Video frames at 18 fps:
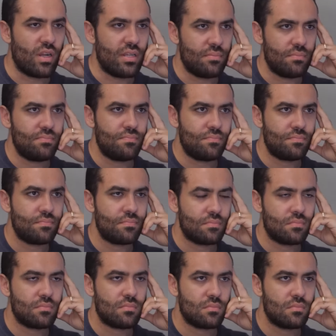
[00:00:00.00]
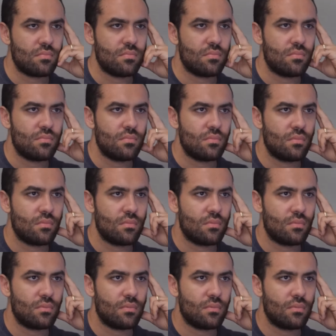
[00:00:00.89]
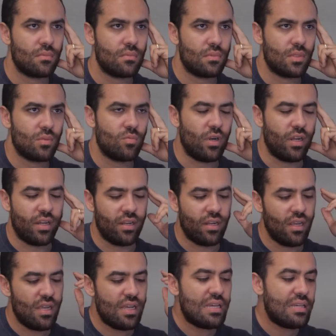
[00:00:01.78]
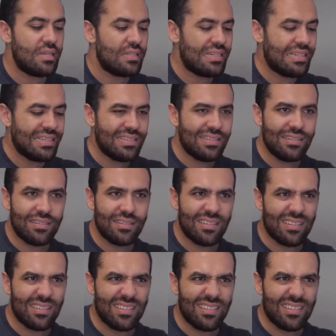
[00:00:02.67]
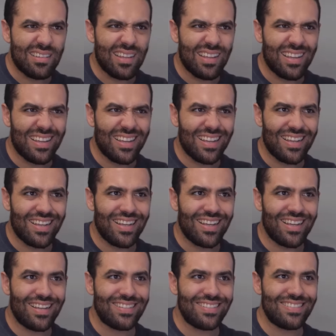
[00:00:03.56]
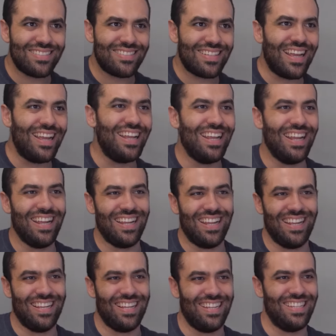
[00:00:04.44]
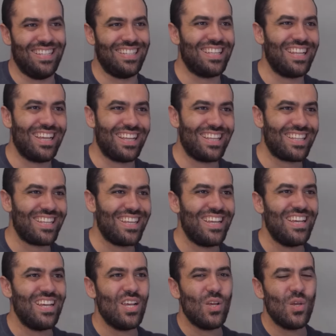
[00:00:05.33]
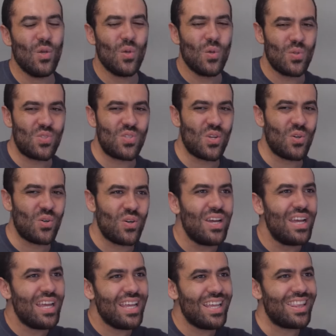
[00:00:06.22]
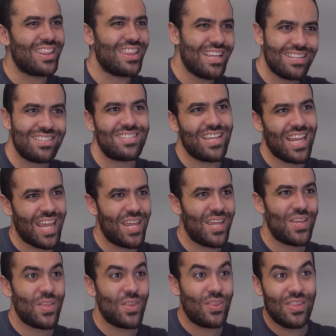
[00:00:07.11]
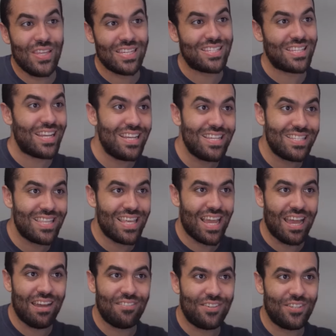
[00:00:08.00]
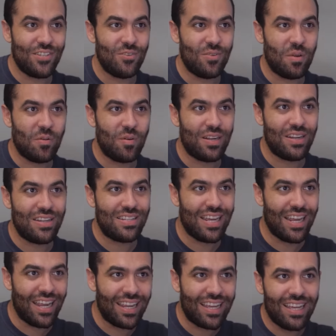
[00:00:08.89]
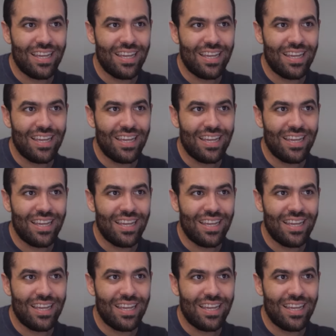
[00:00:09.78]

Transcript: relative popularity we've seen on the internet. Right. Uh, like, so let's say this is the avenue we want to take.